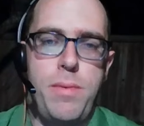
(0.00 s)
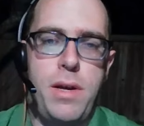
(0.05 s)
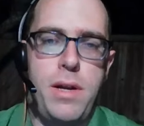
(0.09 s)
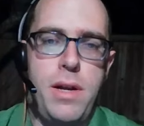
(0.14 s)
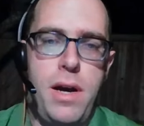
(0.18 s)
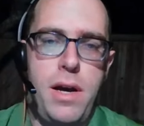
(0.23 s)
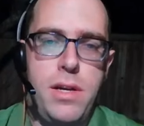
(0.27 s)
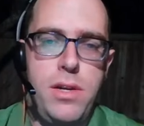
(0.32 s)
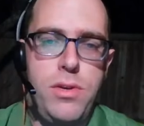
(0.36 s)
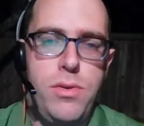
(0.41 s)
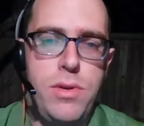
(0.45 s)

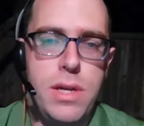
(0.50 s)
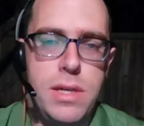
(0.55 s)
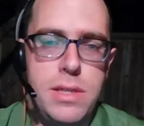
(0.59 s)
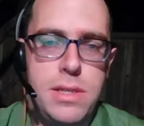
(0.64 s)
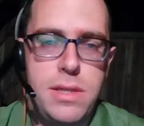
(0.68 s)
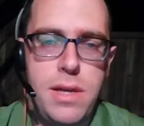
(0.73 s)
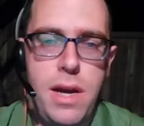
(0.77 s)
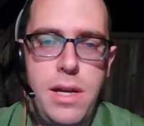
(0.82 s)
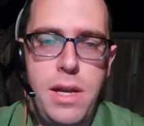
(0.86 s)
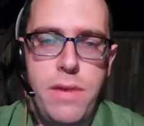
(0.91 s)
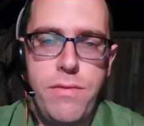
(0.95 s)
Han Yunis,
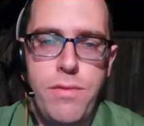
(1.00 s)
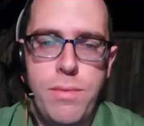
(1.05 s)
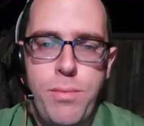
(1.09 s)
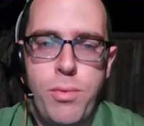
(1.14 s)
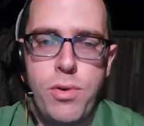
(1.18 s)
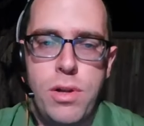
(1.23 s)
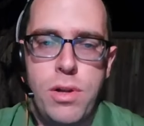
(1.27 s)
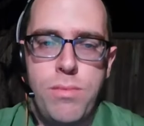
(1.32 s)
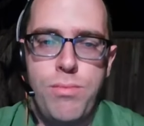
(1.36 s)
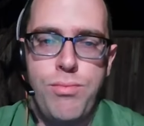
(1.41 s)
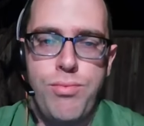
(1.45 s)
the IDF
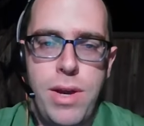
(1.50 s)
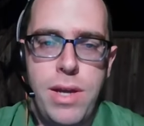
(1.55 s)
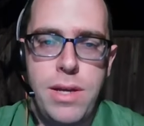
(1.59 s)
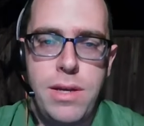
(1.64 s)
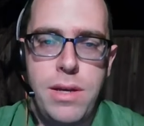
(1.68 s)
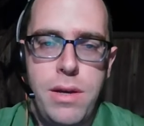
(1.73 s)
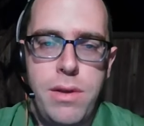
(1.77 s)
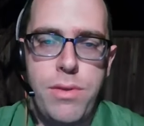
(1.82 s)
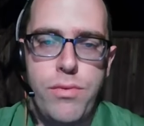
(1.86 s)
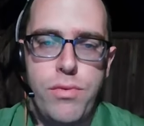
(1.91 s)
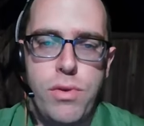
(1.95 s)
reported
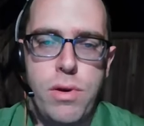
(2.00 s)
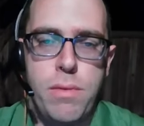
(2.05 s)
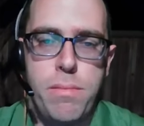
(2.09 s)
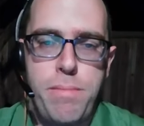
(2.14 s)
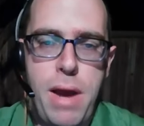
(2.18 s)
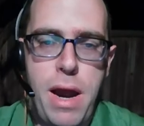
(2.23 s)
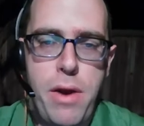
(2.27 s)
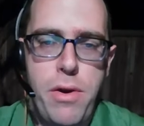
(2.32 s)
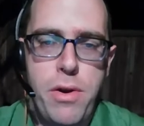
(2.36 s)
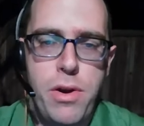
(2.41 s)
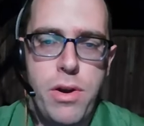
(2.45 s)
breaking through a
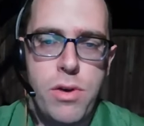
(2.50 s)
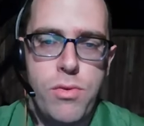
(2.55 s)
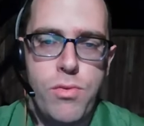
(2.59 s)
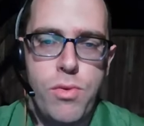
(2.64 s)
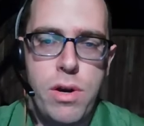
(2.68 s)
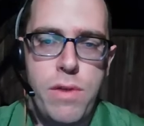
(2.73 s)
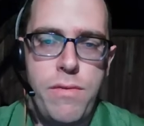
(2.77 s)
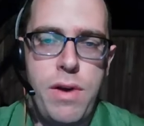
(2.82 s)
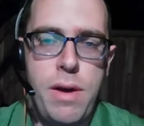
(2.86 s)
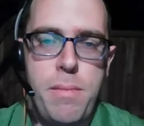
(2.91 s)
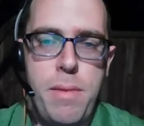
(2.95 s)
barrier in one
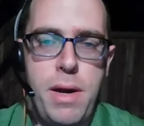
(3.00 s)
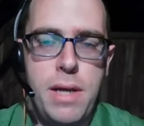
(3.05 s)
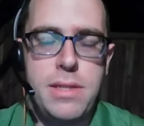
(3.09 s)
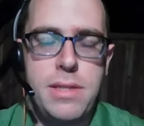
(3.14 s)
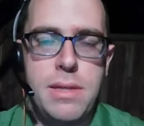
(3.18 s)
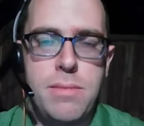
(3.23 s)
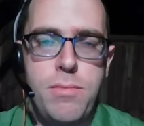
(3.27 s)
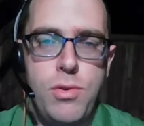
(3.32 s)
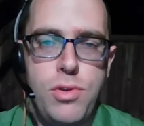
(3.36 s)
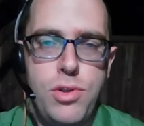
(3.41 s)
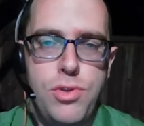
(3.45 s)
of
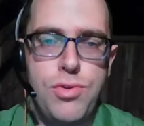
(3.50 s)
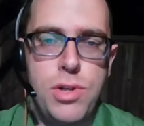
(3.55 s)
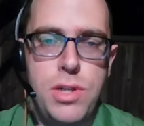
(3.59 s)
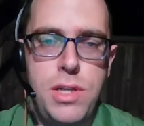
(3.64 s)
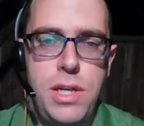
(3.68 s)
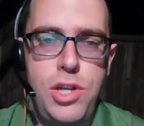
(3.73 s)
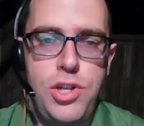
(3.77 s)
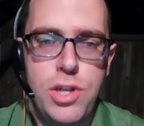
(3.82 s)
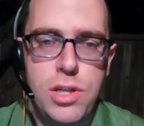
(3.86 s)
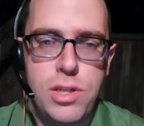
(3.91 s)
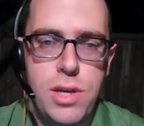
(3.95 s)
Hamas's most
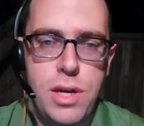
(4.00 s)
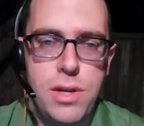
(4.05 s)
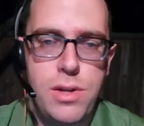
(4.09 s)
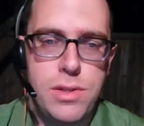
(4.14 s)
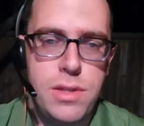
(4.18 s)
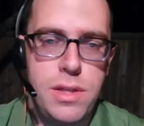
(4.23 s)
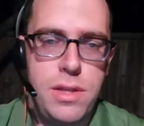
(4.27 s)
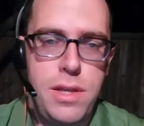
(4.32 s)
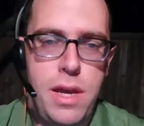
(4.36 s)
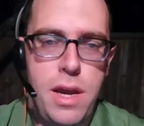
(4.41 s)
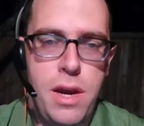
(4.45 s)
strategic tunnels
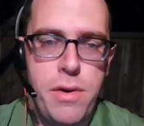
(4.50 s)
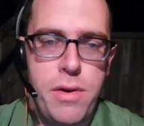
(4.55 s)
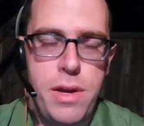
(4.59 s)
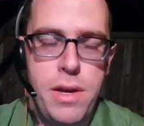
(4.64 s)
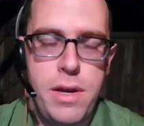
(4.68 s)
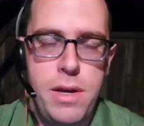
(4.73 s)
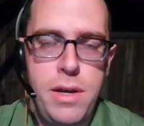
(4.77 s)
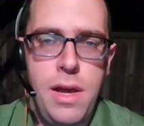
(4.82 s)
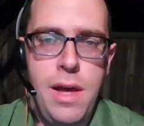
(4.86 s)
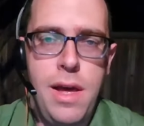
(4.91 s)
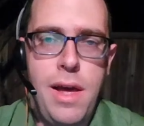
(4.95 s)
in the
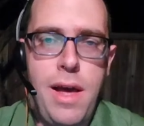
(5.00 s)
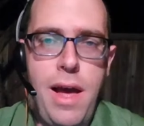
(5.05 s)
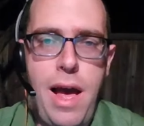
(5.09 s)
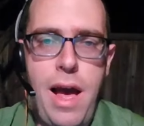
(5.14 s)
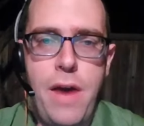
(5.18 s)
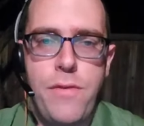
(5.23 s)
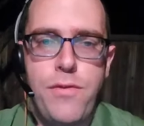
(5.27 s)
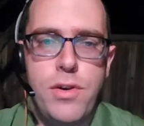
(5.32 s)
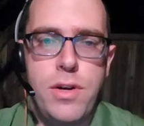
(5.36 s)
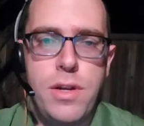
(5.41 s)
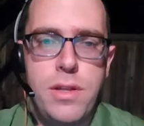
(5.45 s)
area.
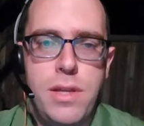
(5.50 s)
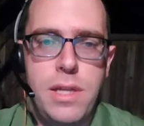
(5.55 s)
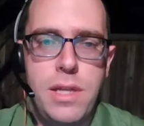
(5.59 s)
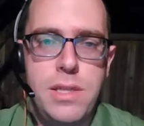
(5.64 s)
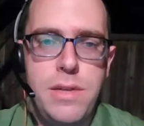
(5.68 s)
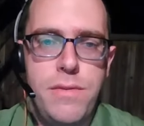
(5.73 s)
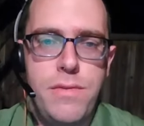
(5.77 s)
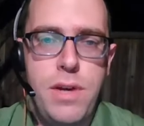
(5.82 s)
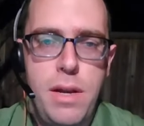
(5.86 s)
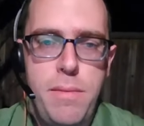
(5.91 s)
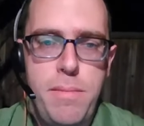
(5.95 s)
After an
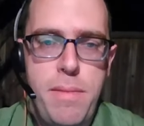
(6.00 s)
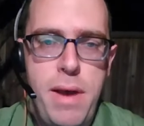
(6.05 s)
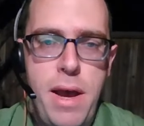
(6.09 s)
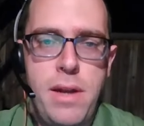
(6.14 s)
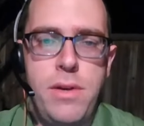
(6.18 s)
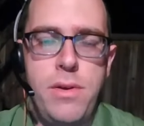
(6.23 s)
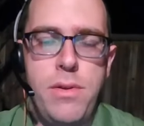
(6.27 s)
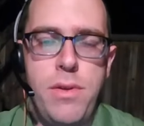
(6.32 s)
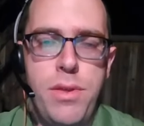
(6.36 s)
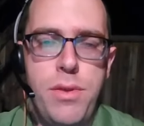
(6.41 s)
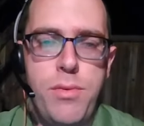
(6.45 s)
intensive gun
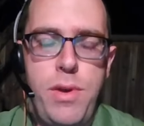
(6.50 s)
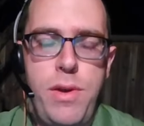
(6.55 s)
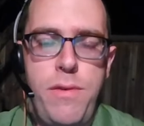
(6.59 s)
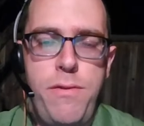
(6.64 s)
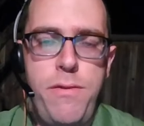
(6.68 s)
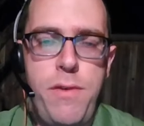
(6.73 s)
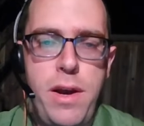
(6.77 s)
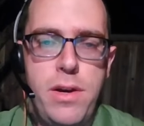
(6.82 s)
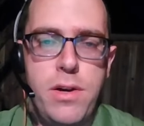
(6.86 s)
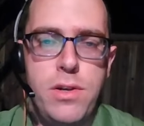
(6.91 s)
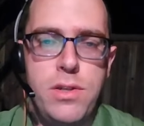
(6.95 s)
battle, three
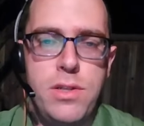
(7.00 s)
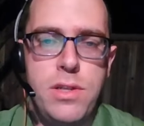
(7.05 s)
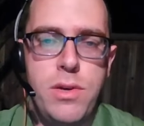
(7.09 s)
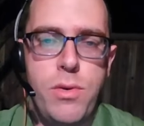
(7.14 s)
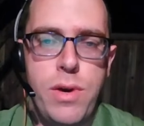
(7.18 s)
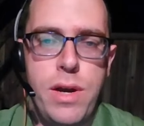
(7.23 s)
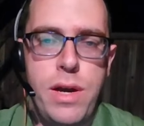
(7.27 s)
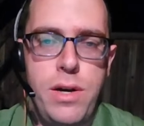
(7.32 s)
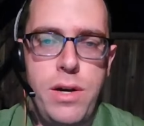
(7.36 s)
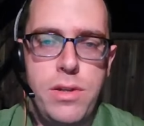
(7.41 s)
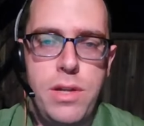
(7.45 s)
fighters that
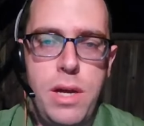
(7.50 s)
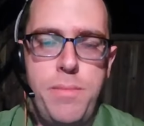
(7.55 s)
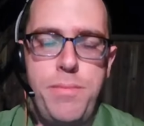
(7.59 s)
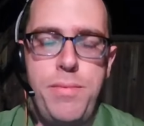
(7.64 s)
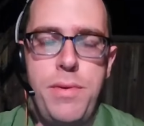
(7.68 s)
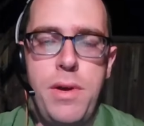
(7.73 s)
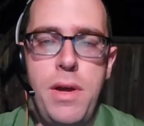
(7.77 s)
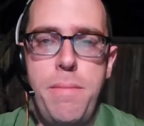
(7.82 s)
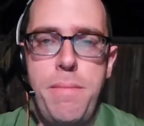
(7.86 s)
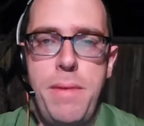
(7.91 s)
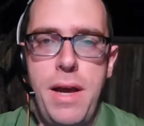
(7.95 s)
were held up
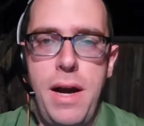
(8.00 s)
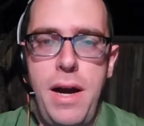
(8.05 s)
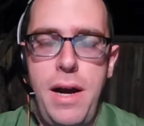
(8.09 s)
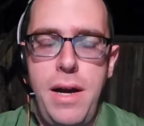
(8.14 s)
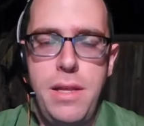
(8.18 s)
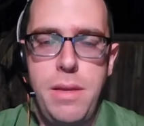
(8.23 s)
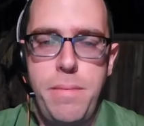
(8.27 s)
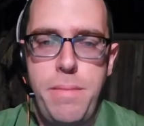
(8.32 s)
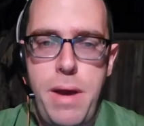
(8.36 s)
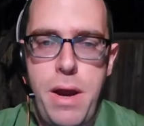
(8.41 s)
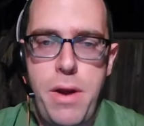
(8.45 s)
behind
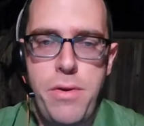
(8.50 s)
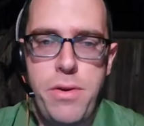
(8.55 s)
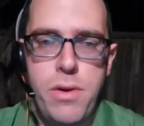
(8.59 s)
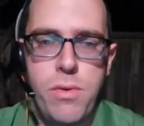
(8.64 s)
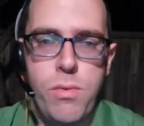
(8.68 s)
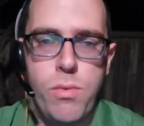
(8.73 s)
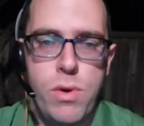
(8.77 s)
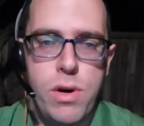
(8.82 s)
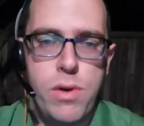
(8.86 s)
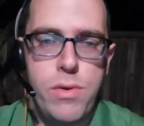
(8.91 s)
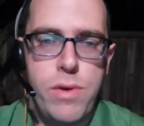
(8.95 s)
the barrier
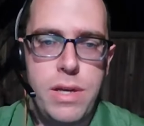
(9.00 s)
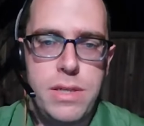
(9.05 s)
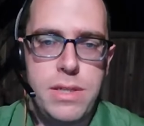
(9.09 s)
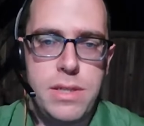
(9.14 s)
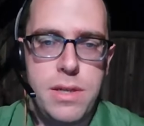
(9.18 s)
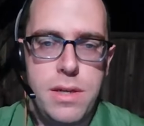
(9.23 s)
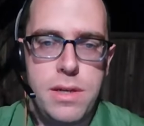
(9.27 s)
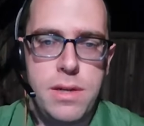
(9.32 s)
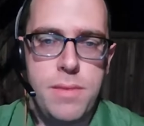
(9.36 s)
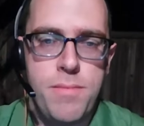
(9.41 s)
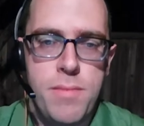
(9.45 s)
were
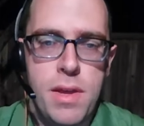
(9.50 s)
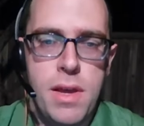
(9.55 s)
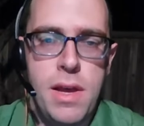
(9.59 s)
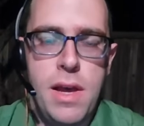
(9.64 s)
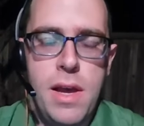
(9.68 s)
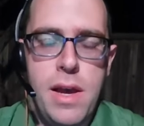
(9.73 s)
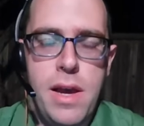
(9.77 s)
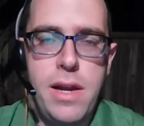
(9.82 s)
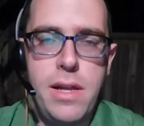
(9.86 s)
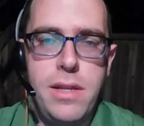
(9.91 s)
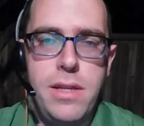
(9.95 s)
arrested.
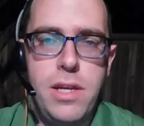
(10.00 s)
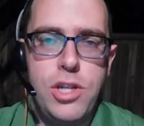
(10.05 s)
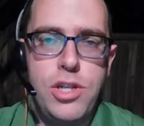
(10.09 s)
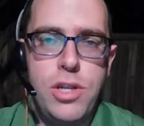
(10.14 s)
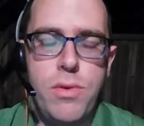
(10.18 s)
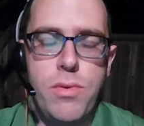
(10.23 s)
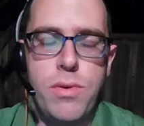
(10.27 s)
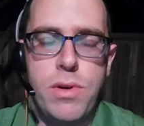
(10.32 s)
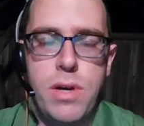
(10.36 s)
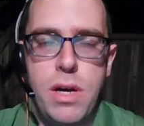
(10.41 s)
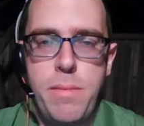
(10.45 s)
In addition,
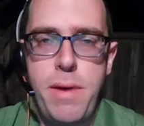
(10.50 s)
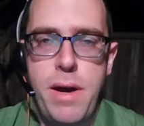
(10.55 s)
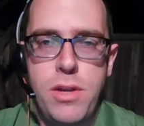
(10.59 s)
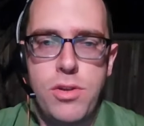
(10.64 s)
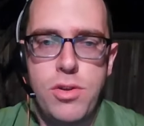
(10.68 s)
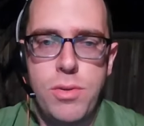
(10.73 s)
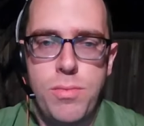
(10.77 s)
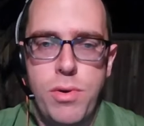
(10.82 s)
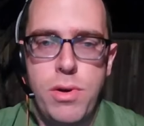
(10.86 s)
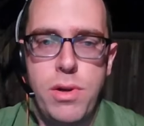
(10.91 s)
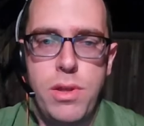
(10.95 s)
there were gun battles
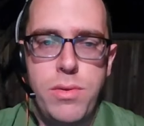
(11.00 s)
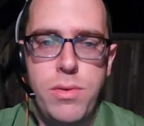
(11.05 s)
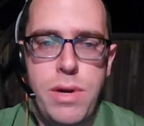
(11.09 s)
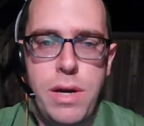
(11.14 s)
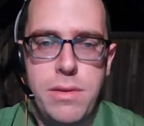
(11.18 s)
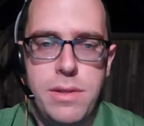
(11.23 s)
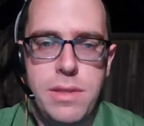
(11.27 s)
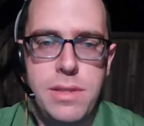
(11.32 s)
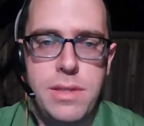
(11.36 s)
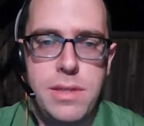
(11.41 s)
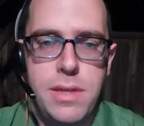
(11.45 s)
reported
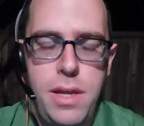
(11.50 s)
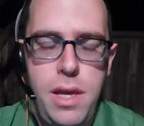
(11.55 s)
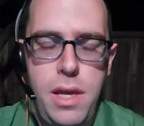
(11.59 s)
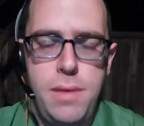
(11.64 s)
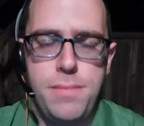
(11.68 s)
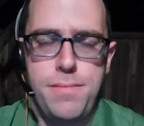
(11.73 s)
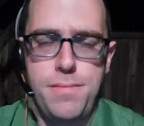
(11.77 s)
throughout the city.